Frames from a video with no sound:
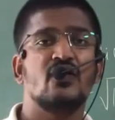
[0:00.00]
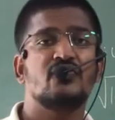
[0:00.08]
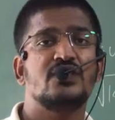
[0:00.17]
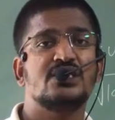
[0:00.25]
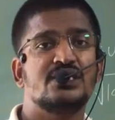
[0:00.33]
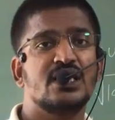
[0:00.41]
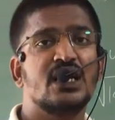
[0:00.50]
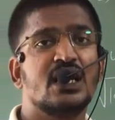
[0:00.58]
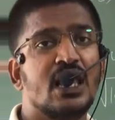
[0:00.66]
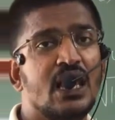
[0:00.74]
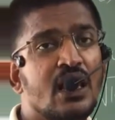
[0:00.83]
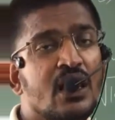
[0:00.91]
of the
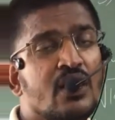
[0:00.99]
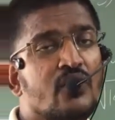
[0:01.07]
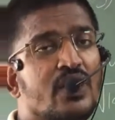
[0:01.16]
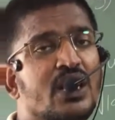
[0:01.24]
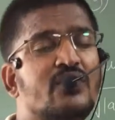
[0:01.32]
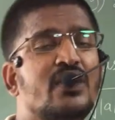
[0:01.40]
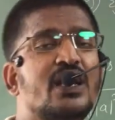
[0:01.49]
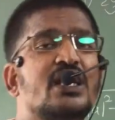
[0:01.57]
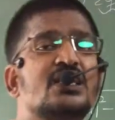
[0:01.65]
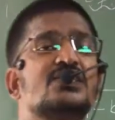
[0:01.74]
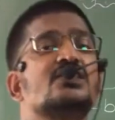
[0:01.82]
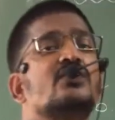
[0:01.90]
circle whenever
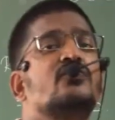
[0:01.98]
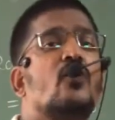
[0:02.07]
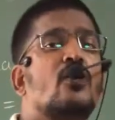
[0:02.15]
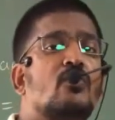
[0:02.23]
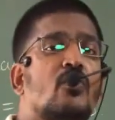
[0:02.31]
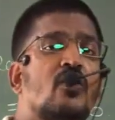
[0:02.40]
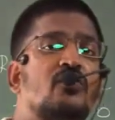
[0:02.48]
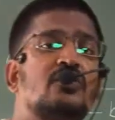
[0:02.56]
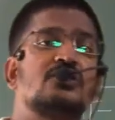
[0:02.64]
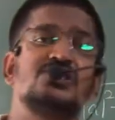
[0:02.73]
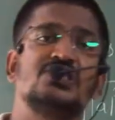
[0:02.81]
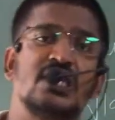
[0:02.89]
it is in the form
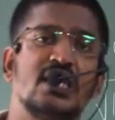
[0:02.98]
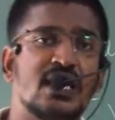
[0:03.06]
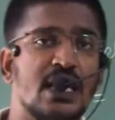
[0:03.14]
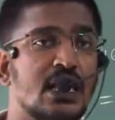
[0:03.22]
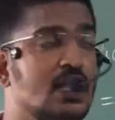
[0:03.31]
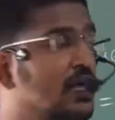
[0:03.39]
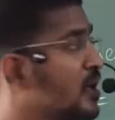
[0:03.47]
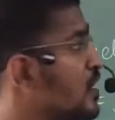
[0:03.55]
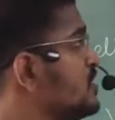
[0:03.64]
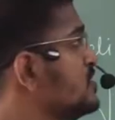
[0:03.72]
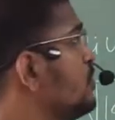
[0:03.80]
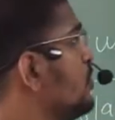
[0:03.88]
of general.
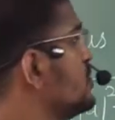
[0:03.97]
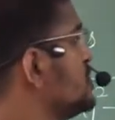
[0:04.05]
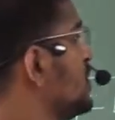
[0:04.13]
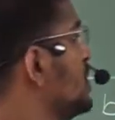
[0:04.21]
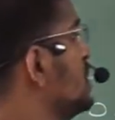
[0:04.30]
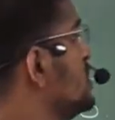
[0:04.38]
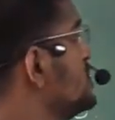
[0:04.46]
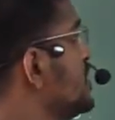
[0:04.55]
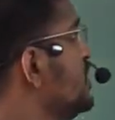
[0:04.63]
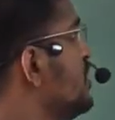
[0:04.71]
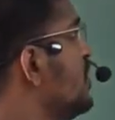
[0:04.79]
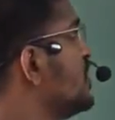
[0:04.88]
Suppose
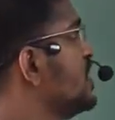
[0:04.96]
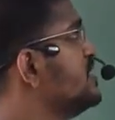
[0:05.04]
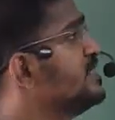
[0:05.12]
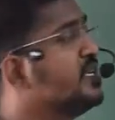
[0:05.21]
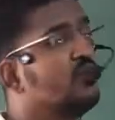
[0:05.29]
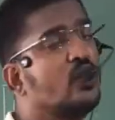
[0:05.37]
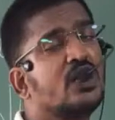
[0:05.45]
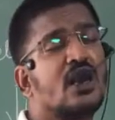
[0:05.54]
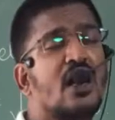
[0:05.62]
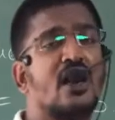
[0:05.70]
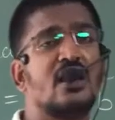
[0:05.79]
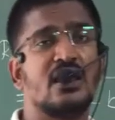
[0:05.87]
z0 and
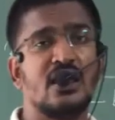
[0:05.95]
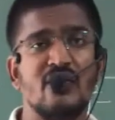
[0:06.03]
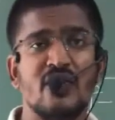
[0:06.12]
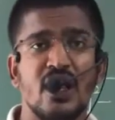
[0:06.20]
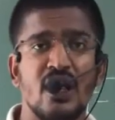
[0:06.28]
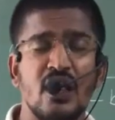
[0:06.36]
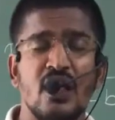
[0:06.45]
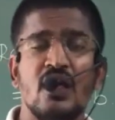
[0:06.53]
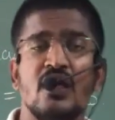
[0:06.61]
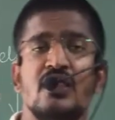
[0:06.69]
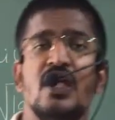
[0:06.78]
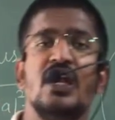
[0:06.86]
z1 are given,
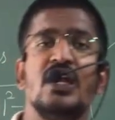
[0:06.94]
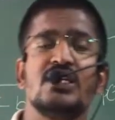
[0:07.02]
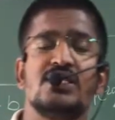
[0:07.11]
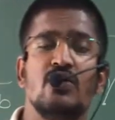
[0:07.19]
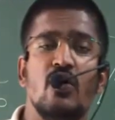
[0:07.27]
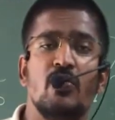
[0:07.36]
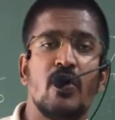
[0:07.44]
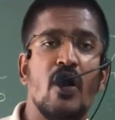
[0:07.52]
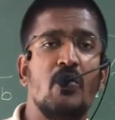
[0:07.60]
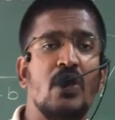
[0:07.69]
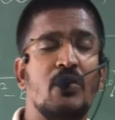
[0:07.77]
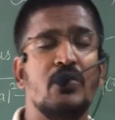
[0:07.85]
then it is no
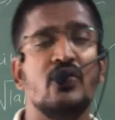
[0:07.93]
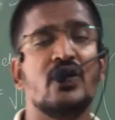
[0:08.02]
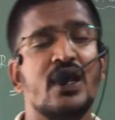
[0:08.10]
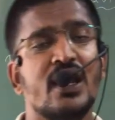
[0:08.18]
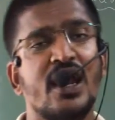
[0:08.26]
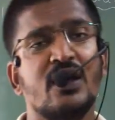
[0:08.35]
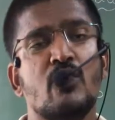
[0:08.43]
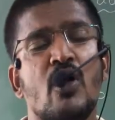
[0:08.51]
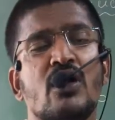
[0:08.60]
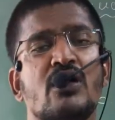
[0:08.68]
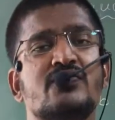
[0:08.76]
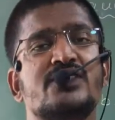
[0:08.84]
problem. You can write
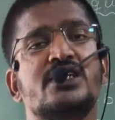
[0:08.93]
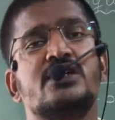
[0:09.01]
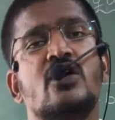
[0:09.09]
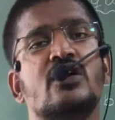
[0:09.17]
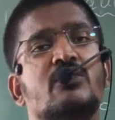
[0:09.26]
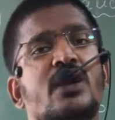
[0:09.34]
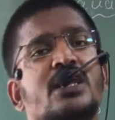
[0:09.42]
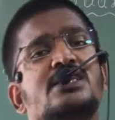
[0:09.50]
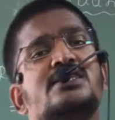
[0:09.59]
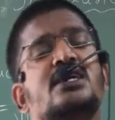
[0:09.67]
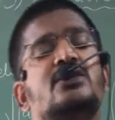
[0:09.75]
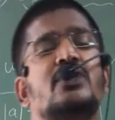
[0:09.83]
mod of z0
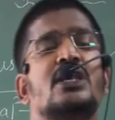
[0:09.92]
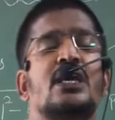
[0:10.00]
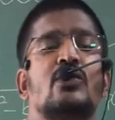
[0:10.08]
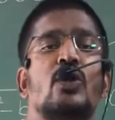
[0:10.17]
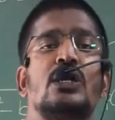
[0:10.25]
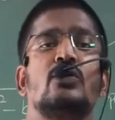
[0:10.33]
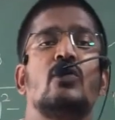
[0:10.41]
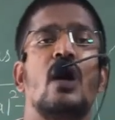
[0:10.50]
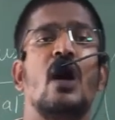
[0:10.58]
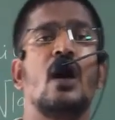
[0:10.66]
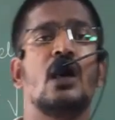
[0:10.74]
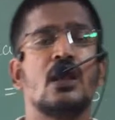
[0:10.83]
minus z1 equal to
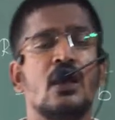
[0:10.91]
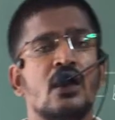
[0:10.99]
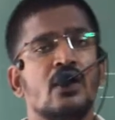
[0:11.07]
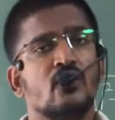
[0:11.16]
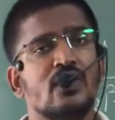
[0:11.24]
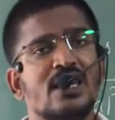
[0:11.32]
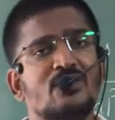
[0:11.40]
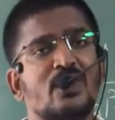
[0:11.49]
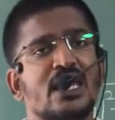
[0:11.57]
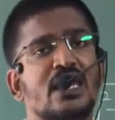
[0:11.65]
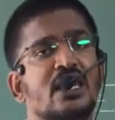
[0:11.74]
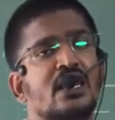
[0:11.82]
r will
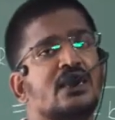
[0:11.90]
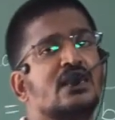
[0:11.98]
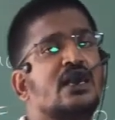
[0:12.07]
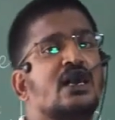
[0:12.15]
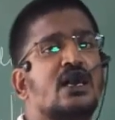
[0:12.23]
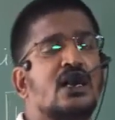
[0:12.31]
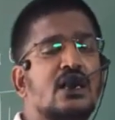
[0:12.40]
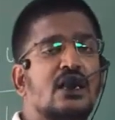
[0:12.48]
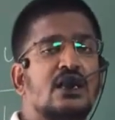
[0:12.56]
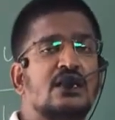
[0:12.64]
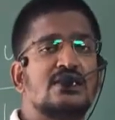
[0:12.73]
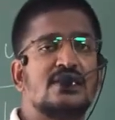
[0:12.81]
be the
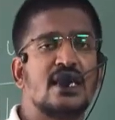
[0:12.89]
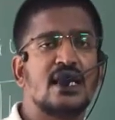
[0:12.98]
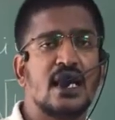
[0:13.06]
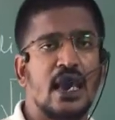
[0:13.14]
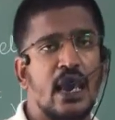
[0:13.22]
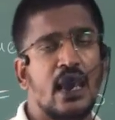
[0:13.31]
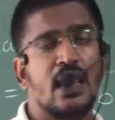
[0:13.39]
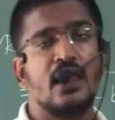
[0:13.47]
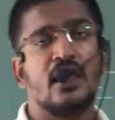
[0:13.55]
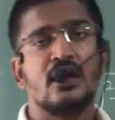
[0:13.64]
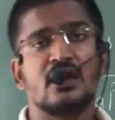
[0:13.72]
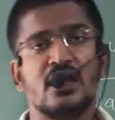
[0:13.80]
circle.
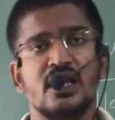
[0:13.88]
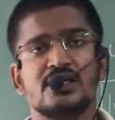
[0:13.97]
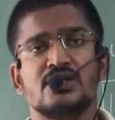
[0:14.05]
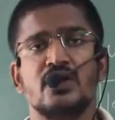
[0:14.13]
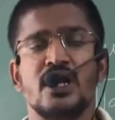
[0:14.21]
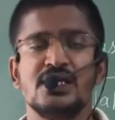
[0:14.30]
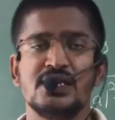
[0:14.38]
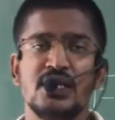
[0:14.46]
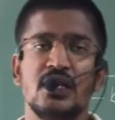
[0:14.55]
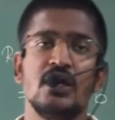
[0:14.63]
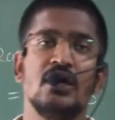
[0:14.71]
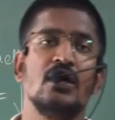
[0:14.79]
Clear,
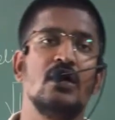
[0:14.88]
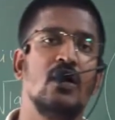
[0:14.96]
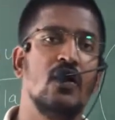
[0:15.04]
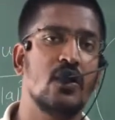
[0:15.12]
students?